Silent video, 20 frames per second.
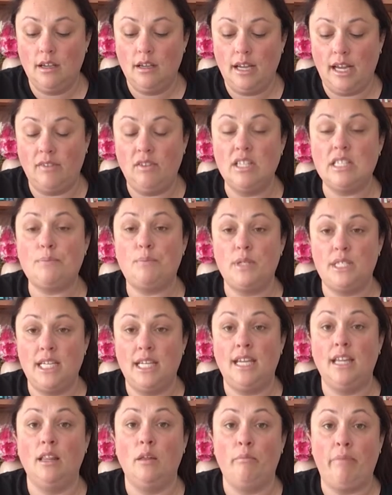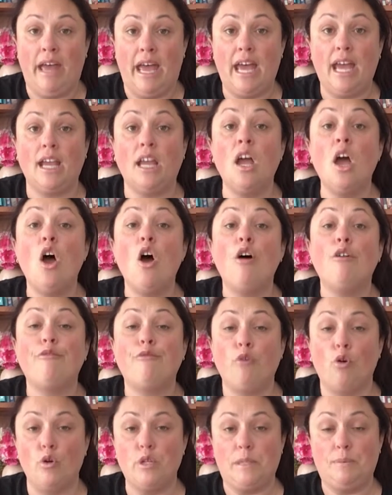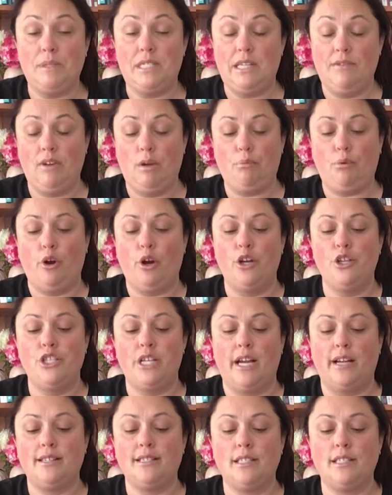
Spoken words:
in this particular bag for specific projects.